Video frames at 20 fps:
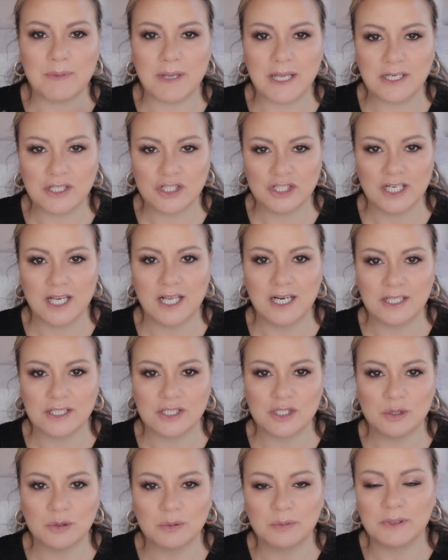and Charlotte
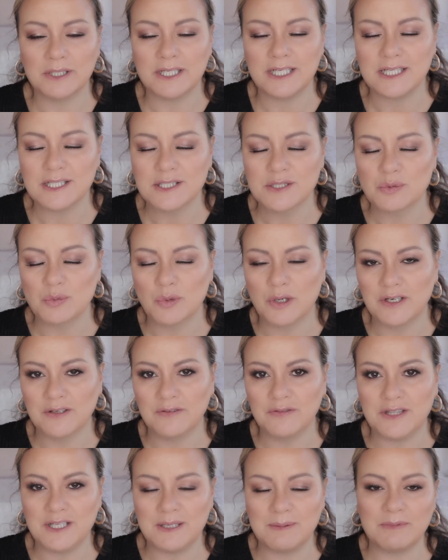Tilbury is one
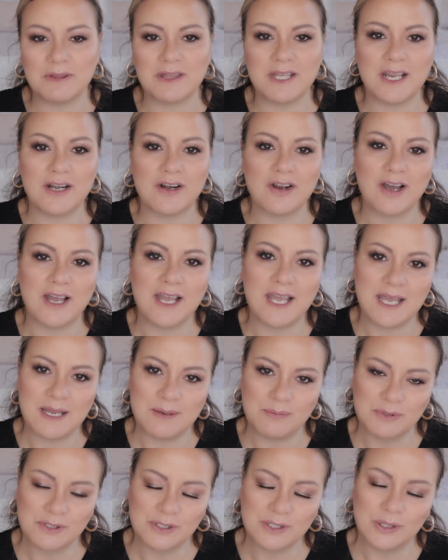of them that I
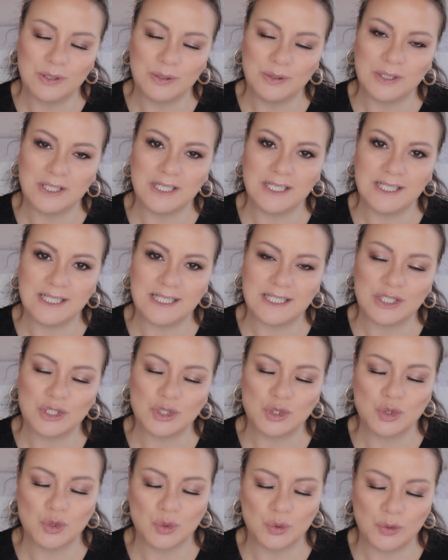absolutely
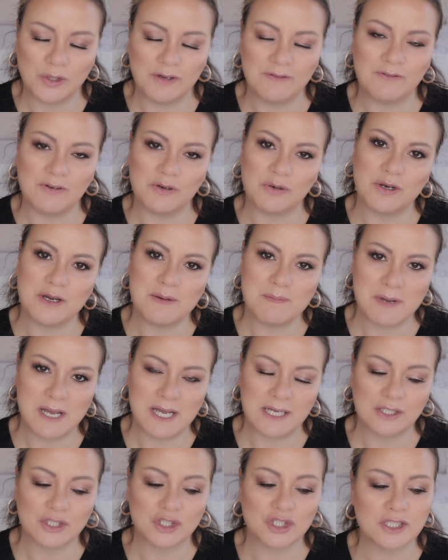enjoy very
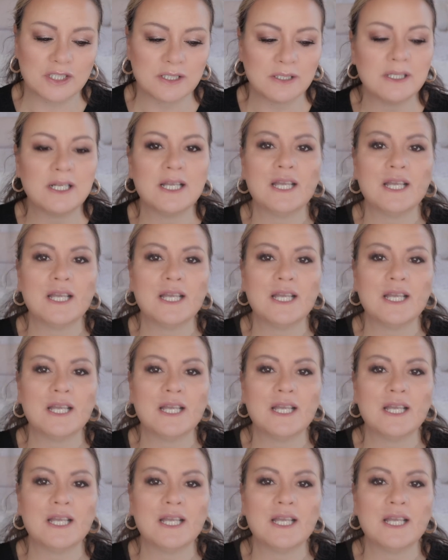much.